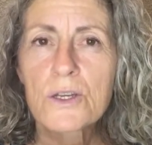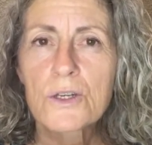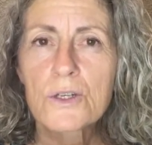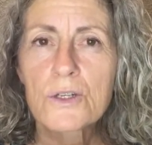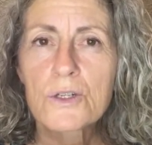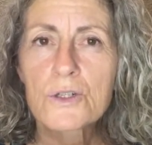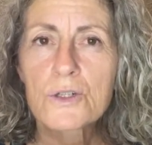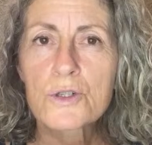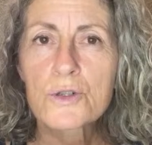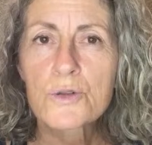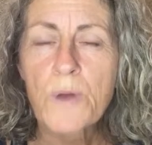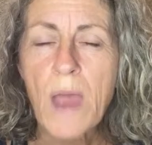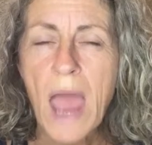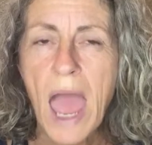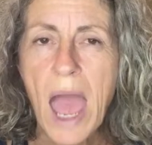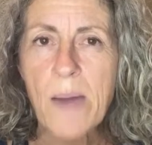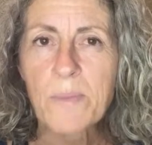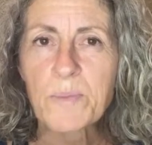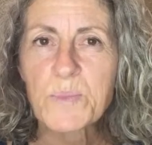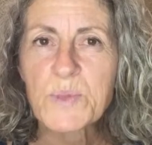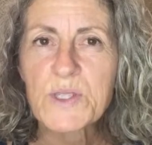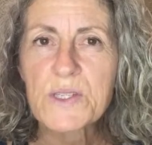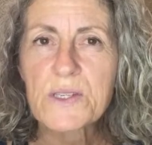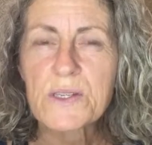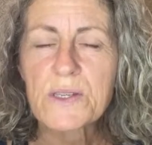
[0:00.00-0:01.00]

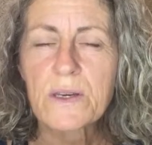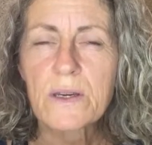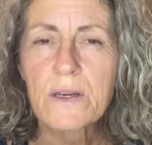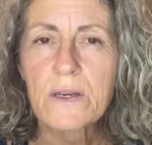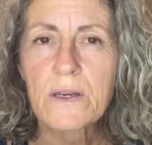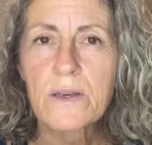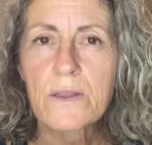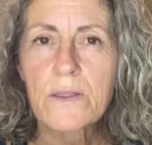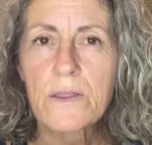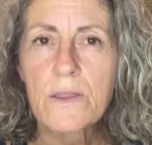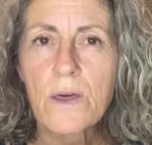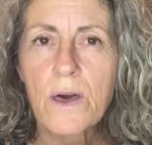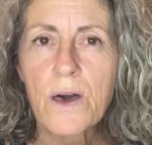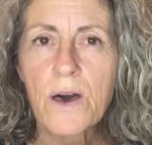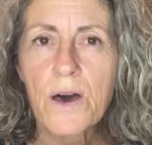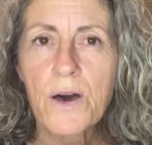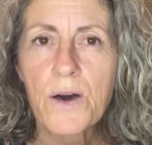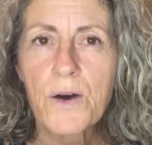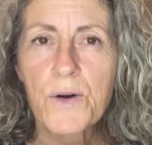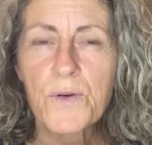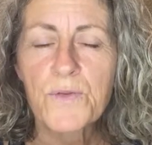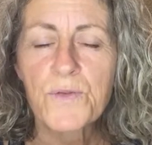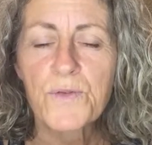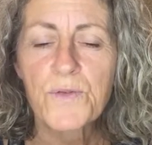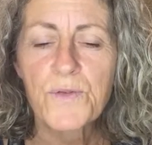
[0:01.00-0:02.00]
traps
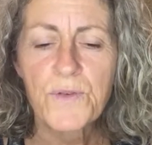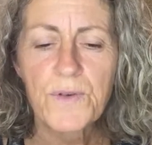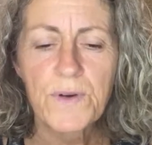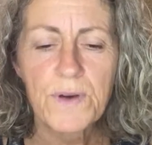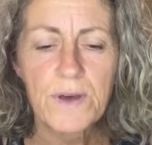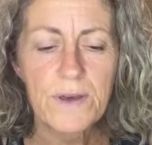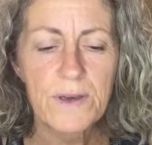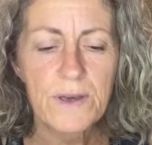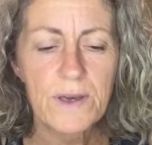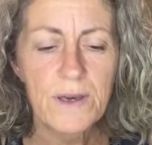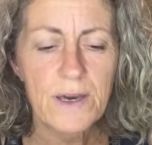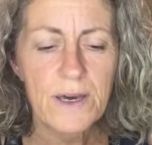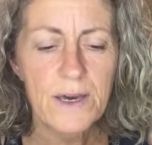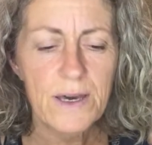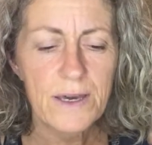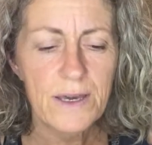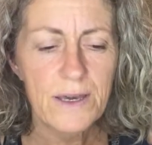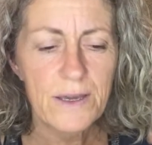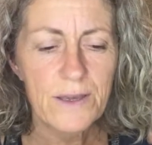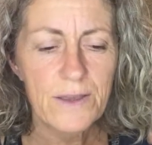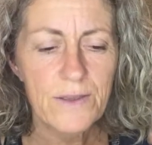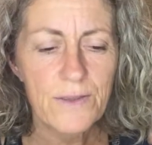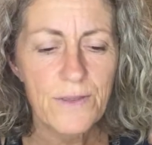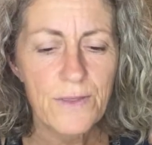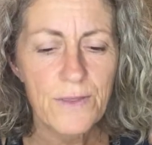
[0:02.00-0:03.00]
of,
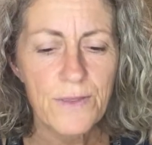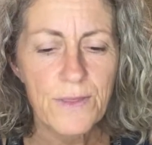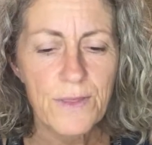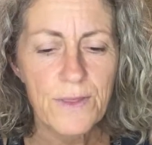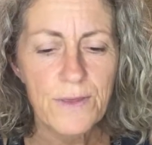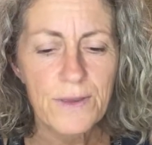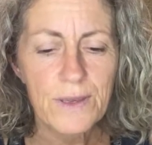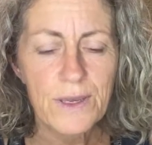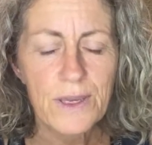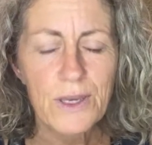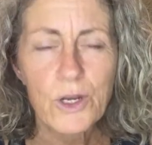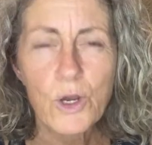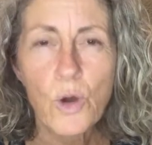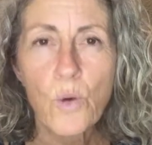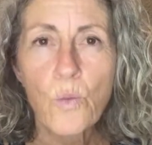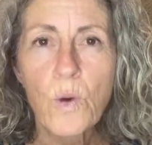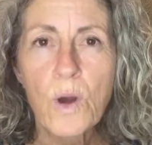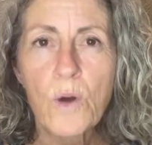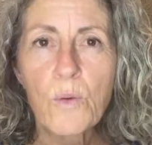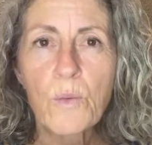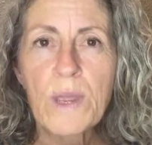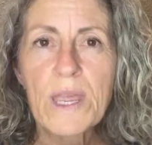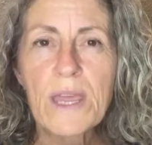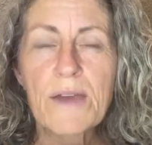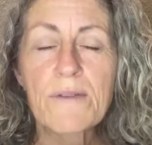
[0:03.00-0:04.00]

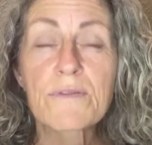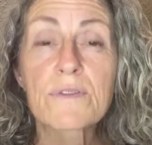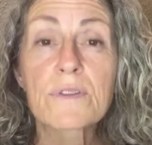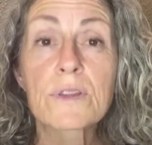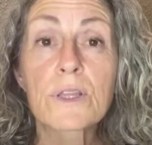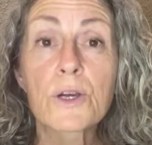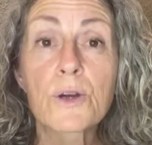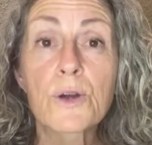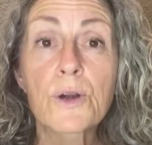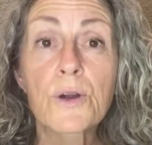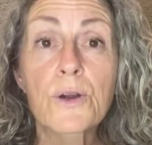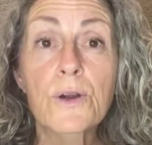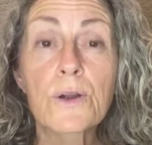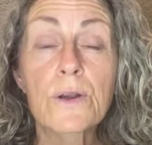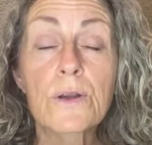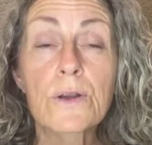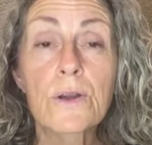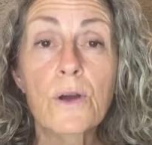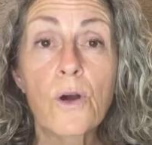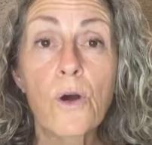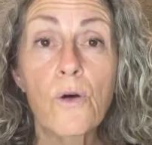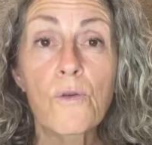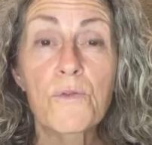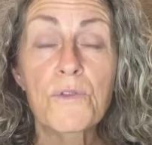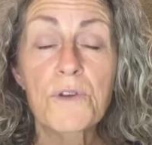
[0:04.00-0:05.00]
what we have learned
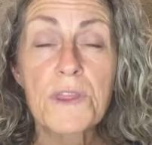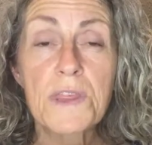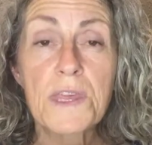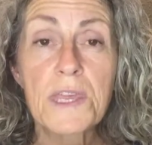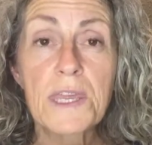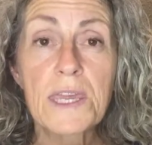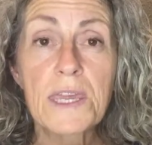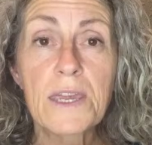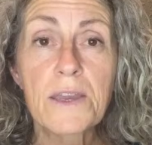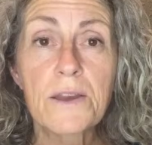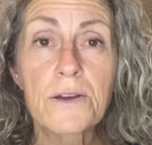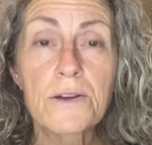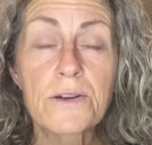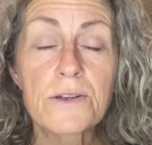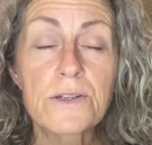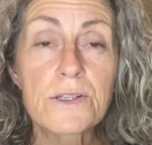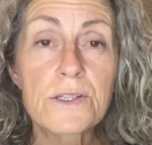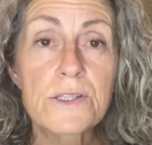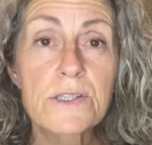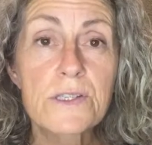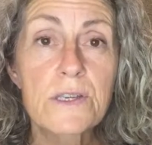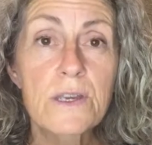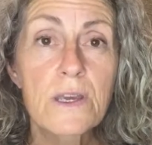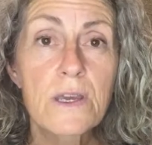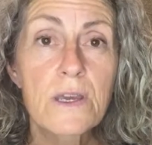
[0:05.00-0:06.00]
over the
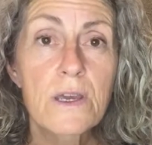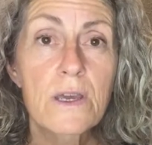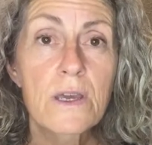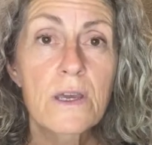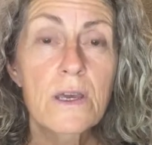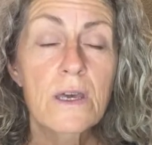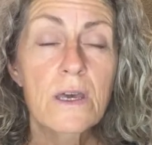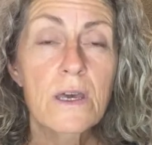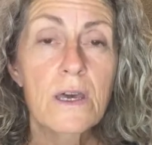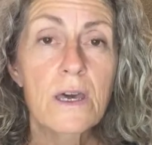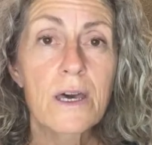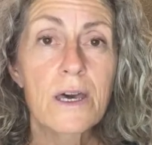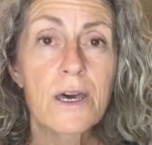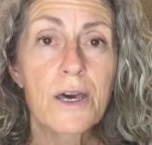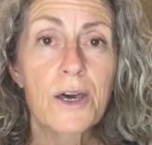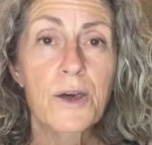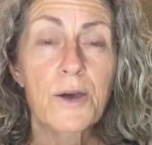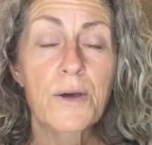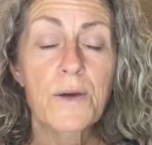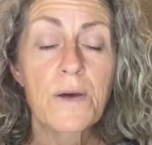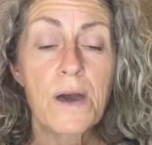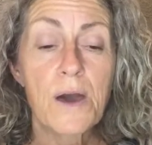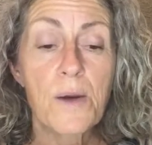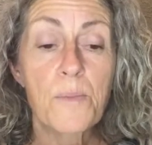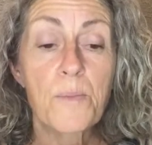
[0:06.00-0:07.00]
years
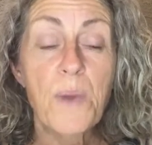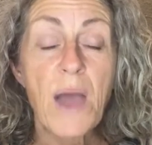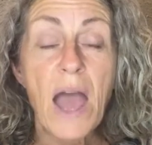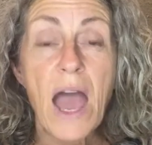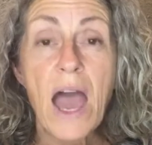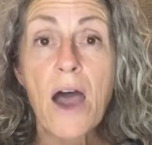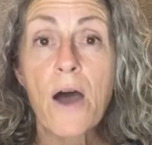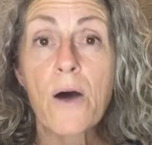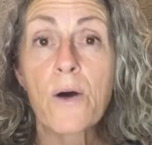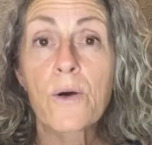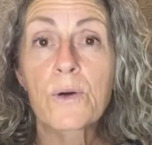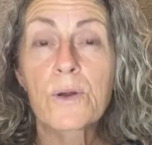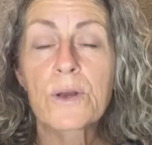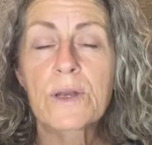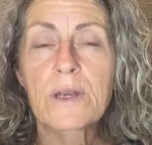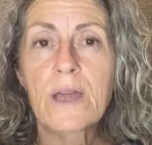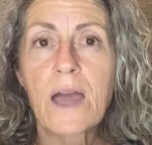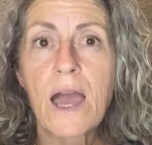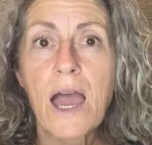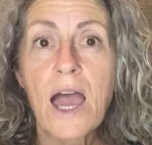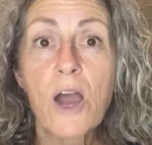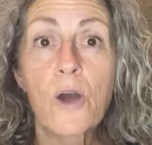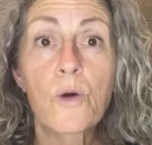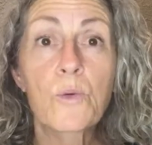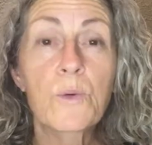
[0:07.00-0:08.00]
about
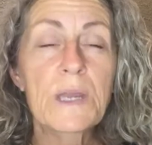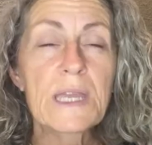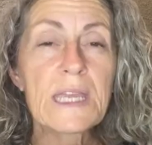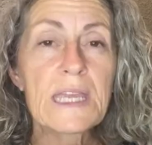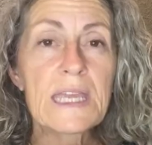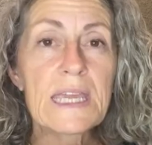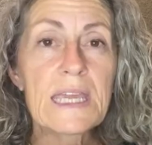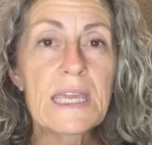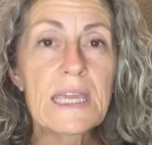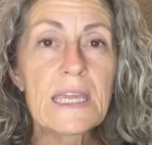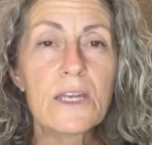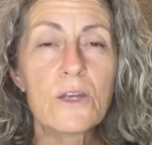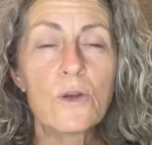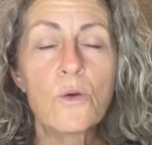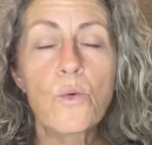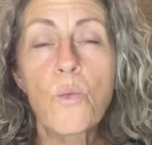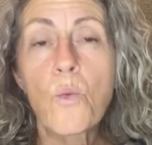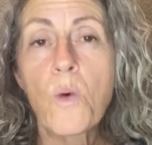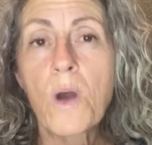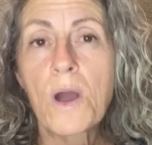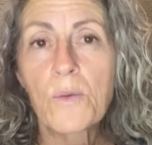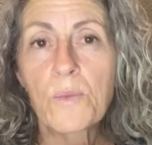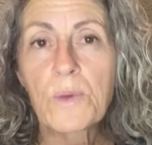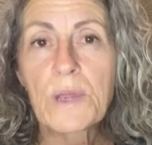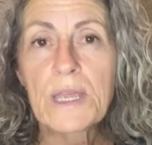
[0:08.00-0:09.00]
how we eat and
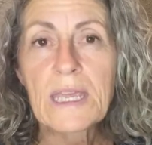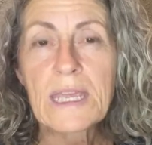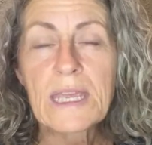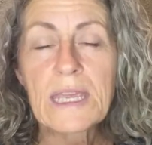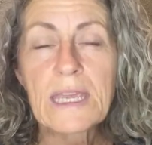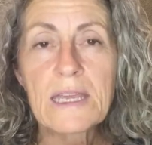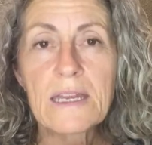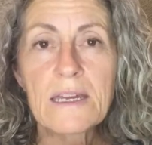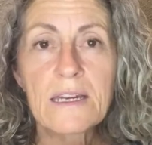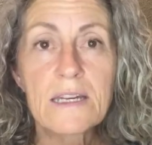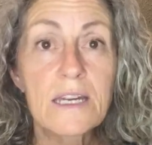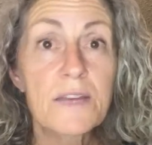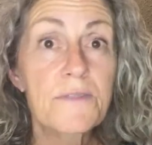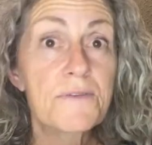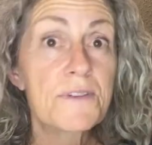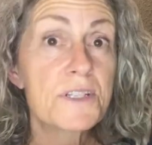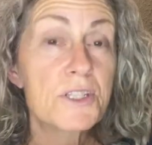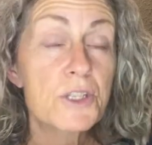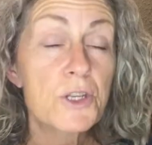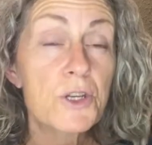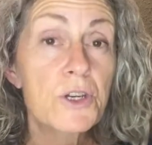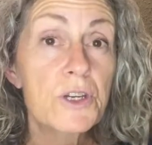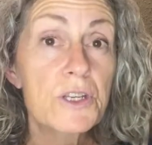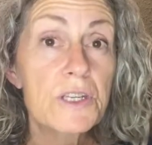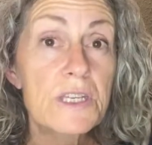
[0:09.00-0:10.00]
what we eat and if it's
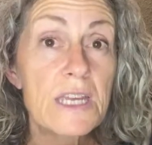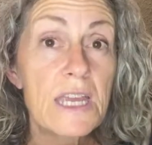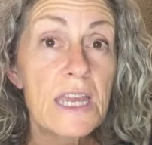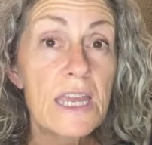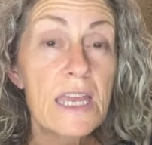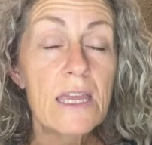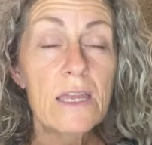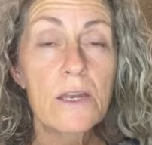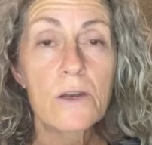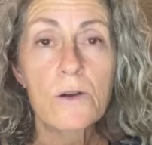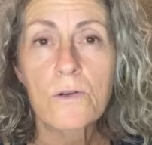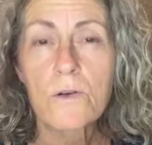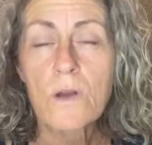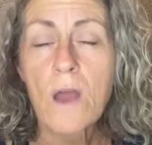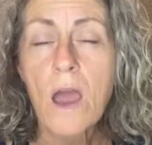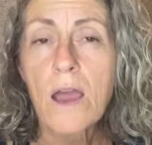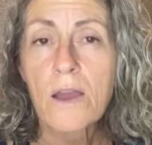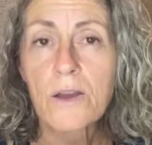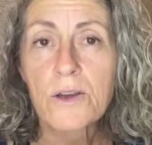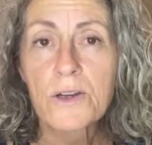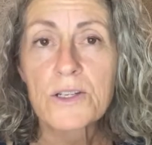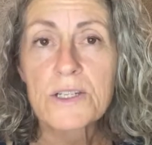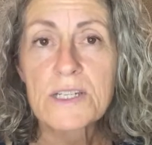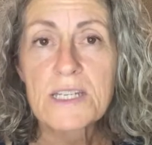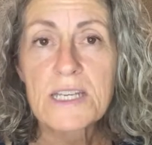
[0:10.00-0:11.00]
good to eat or not
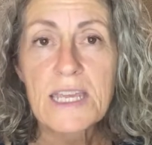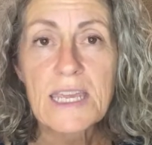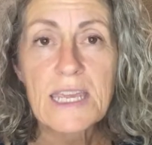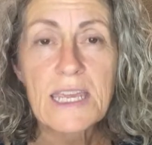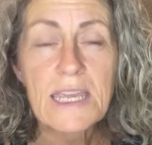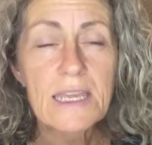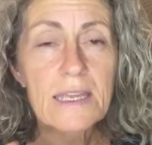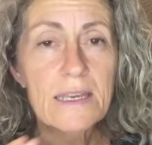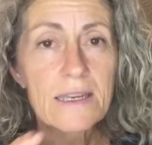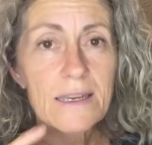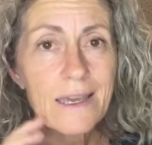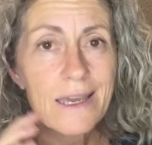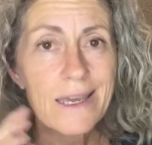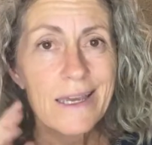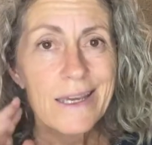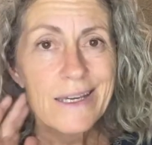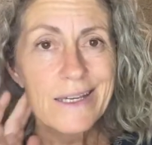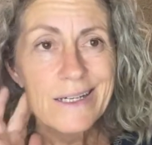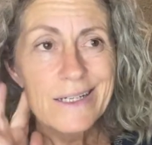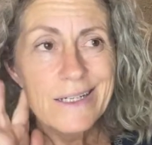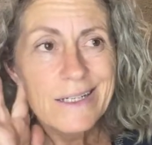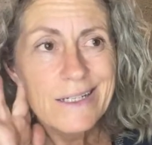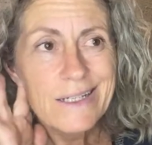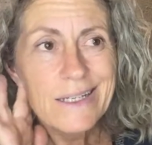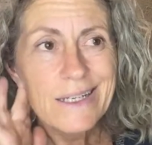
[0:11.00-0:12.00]
good to eat.
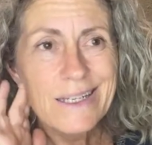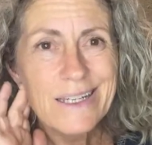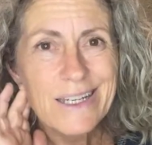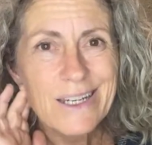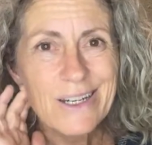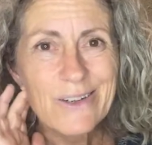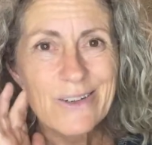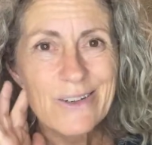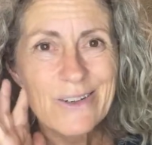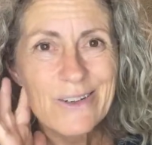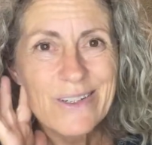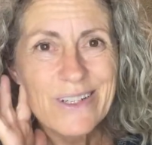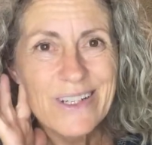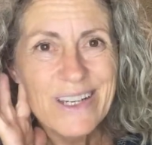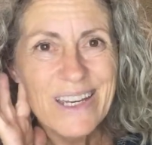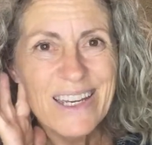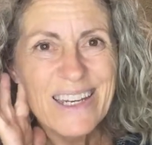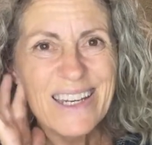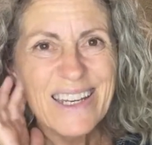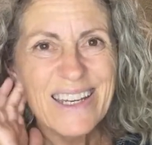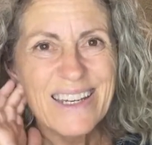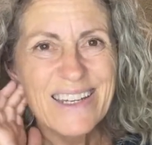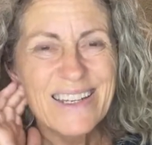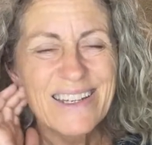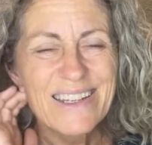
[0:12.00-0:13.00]
Kind
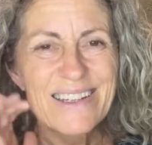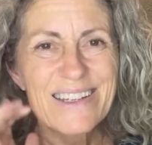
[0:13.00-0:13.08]
of